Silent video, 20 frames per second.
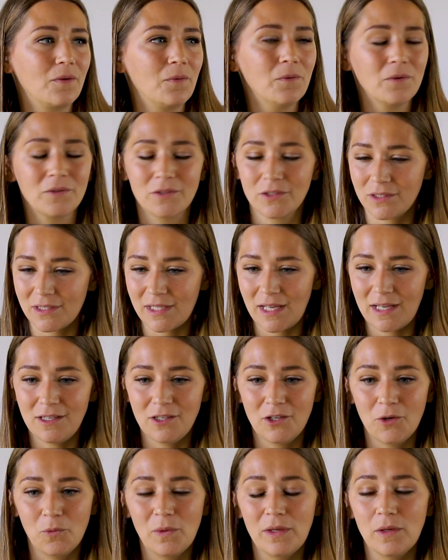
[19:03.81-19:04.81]
Or saying,
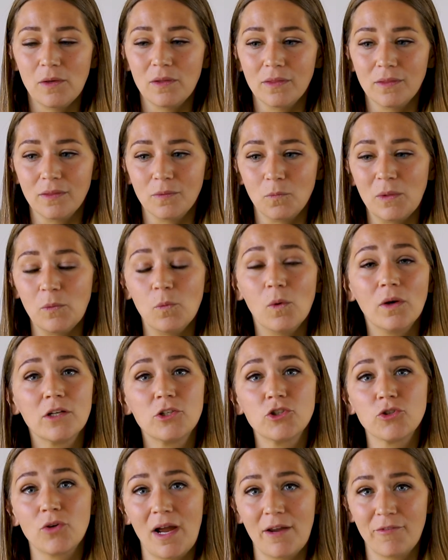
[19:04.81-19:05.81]
we want
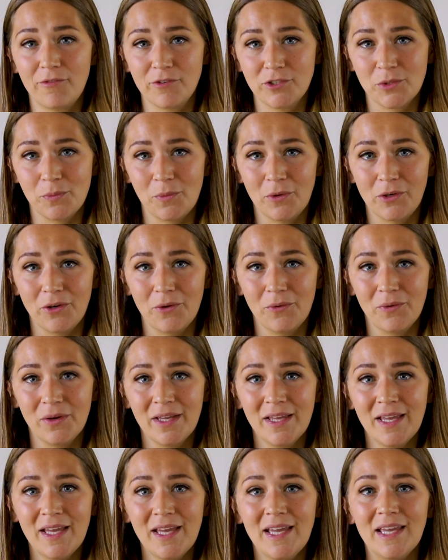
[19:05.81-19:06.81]
to try for tomorrow.
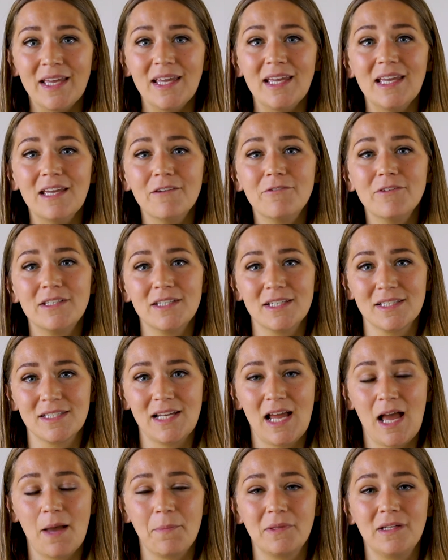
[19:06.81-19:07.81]
If it
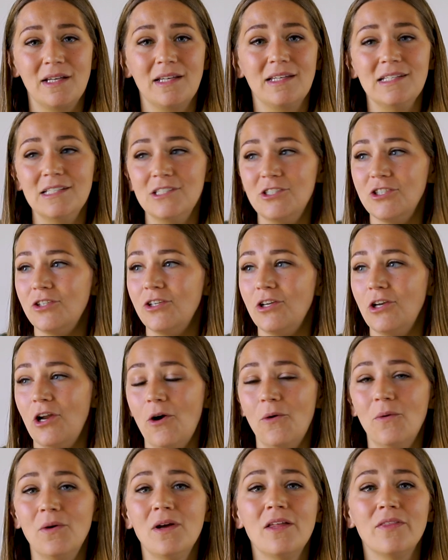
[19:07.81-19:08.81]
doesn't happen, I need you to
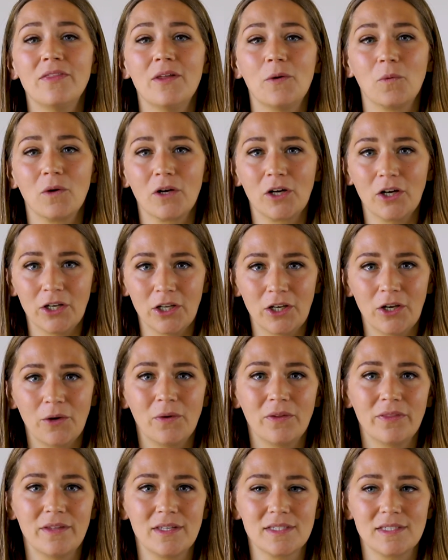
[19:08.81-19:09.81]
know that we're going to
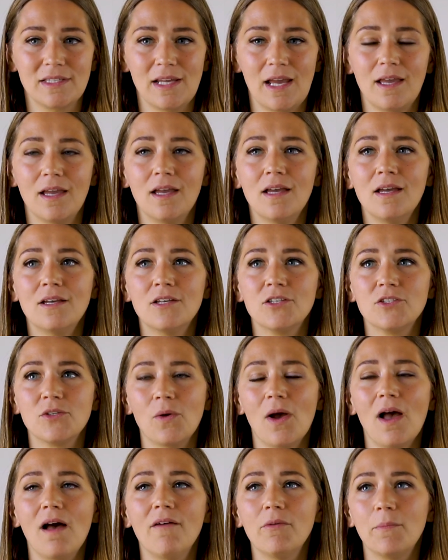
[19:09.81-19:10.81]
go on this day.
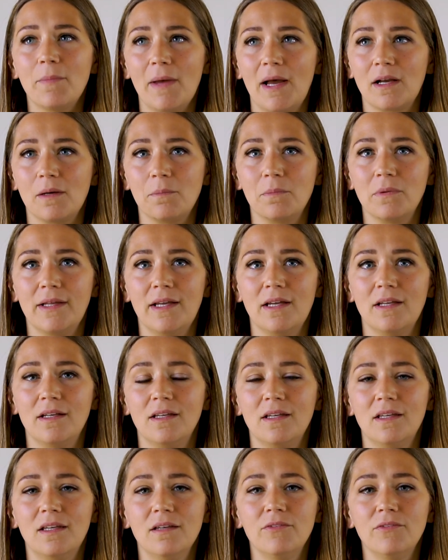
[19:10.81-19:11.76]
So have a backup plan.